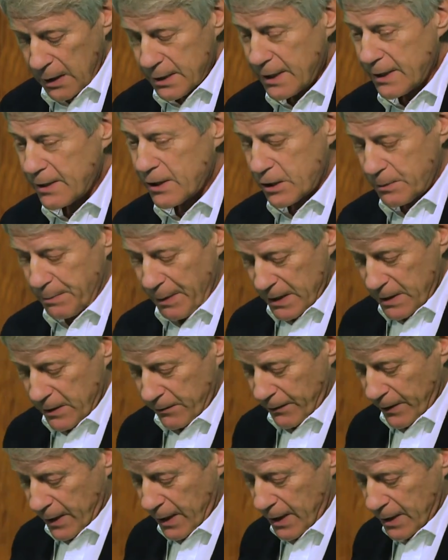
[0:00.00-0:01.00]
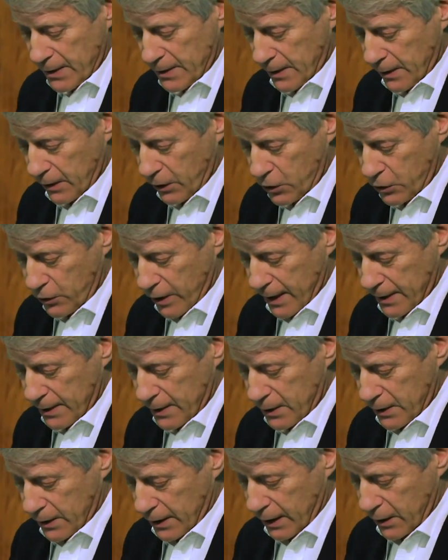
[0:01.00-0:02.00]
Did the specifiers and the
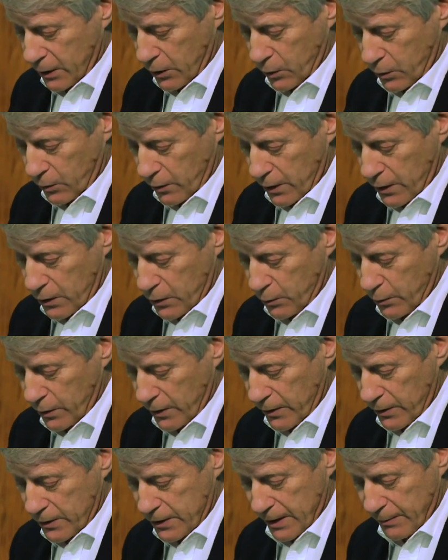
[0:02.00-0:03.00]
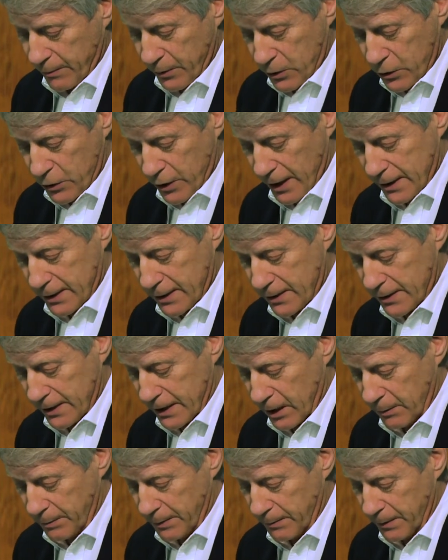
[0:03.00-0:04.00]
contractors cut corners? Were the subcontractors
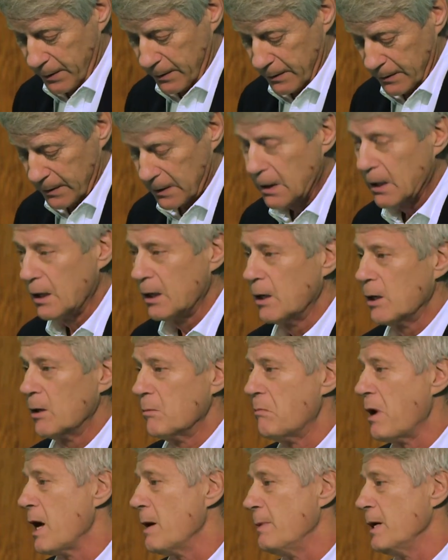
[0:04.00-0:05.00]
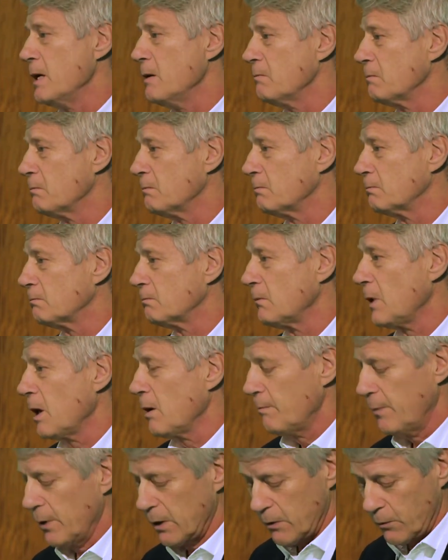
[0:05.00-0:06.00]
culpable? Maybe.
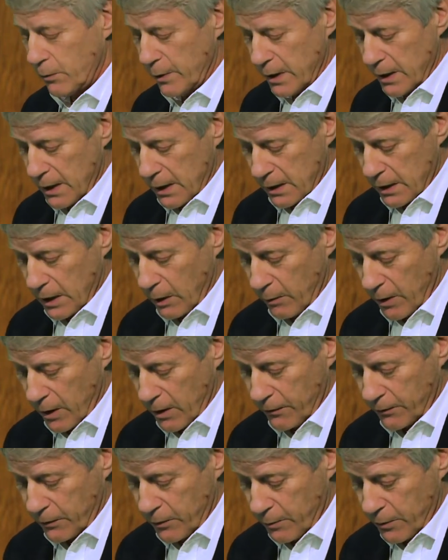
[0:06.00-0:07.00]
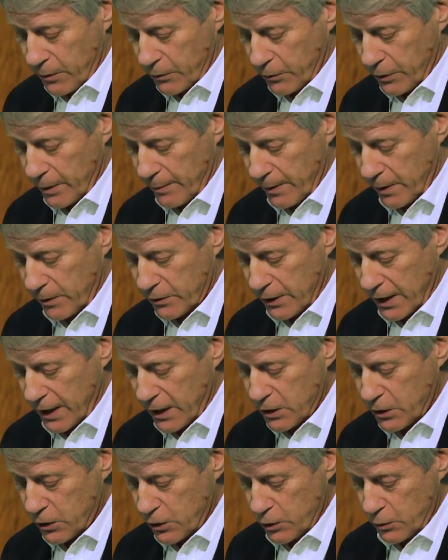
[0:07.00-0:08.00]
But if we go after them with criminal
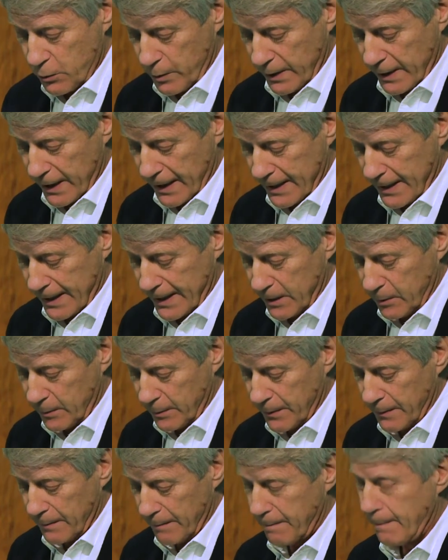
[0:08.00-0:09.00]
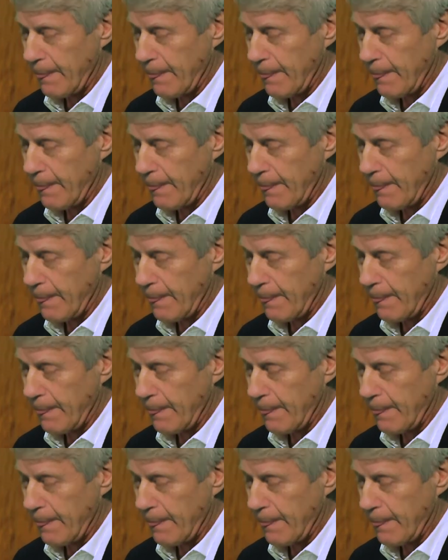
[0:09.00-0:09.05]
sanctions, will that help?